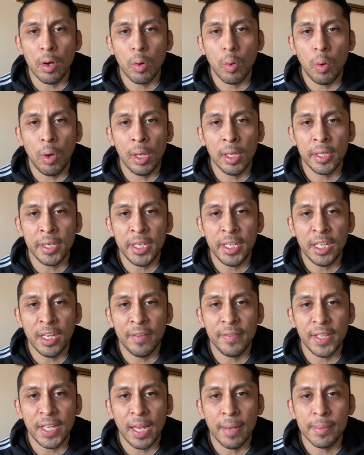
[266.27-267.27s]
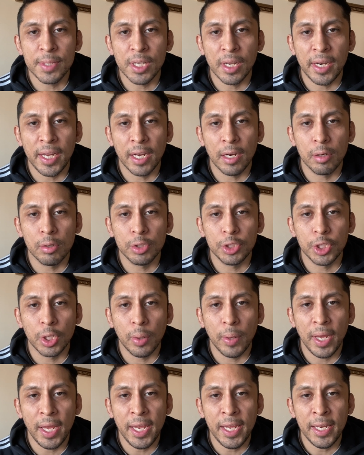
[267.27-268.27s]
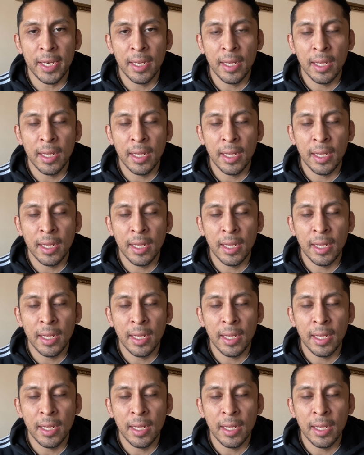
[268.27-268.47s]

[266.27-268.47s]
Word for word: quality of the Amazon Echo Show 8,